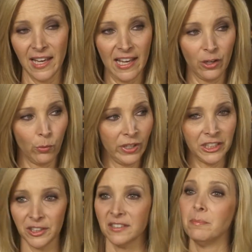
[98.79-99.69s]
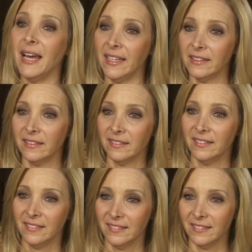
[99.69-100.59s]
And we just met
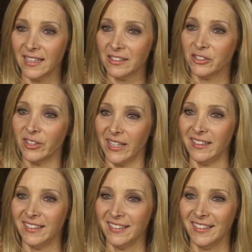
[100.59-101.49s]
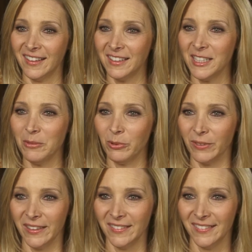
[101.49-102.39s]
yesterday at the table
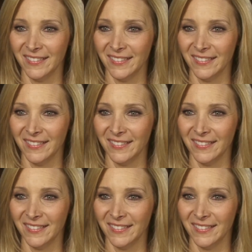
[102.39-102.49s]
read.